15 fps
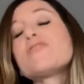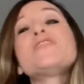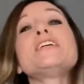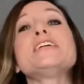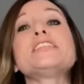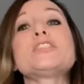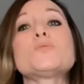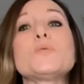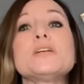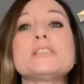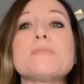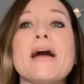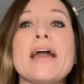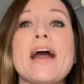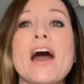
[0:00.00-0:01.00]
This was
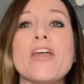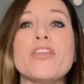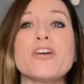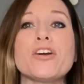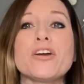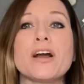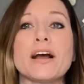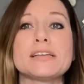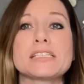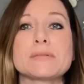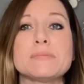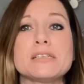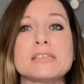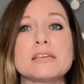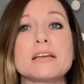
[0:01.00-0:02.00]
my other
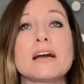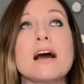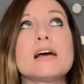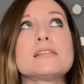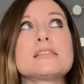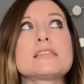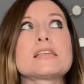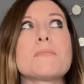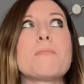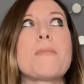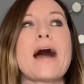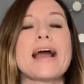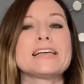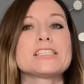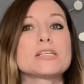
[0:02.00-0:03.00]

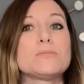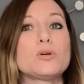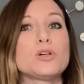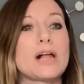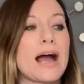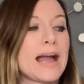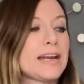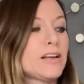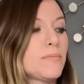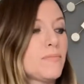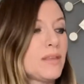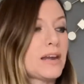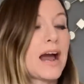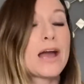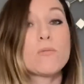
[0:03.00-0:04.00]
customizable item
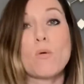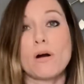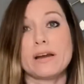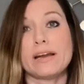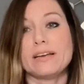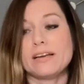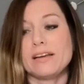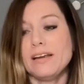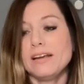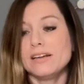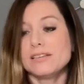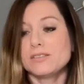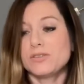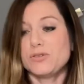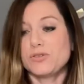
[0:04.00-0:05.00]
that I wanted
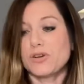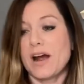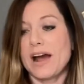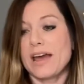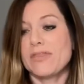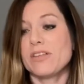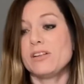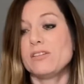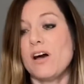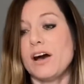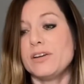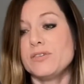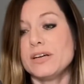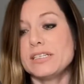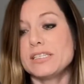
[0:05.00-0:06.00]
to try. The
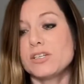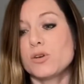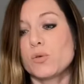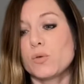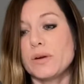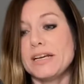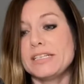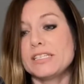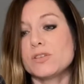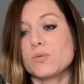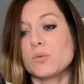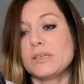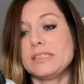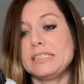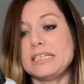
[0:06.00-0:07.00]
Laundress Crease
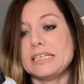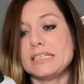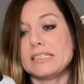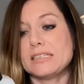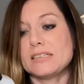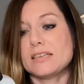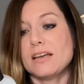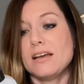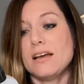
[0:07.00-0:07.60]
Release.